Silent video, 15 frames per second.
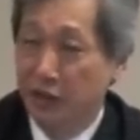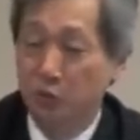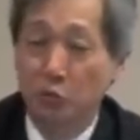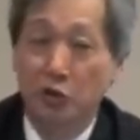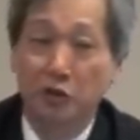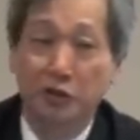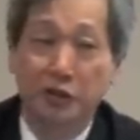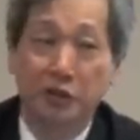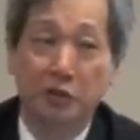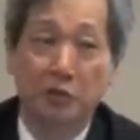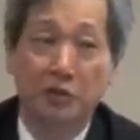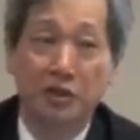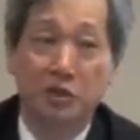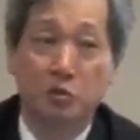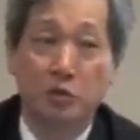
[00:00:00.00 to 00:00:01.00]
And working
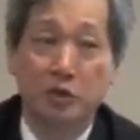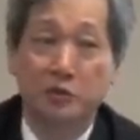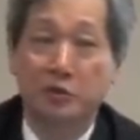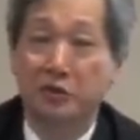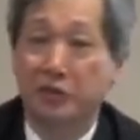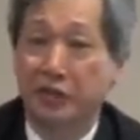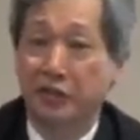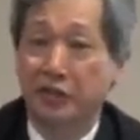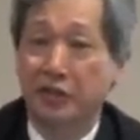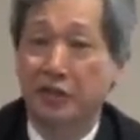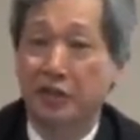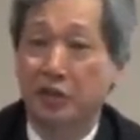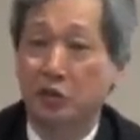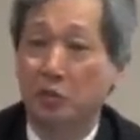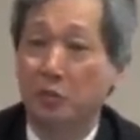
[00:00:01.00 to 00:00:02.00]
on this wishful
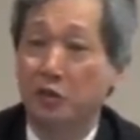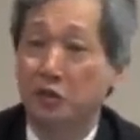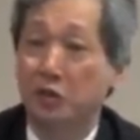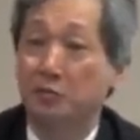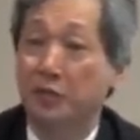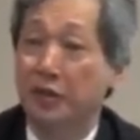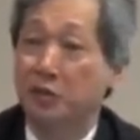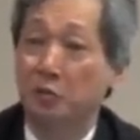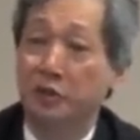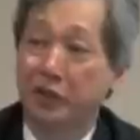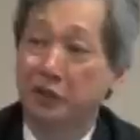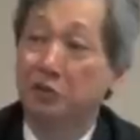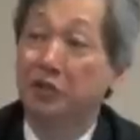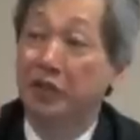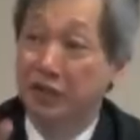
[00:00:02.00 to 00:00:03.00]
thinking that commercial peace
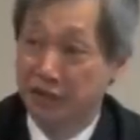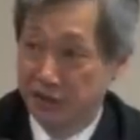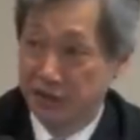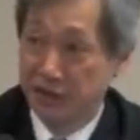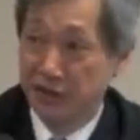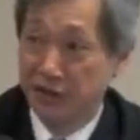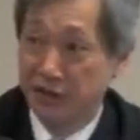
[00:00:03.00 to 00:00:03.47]
will decrease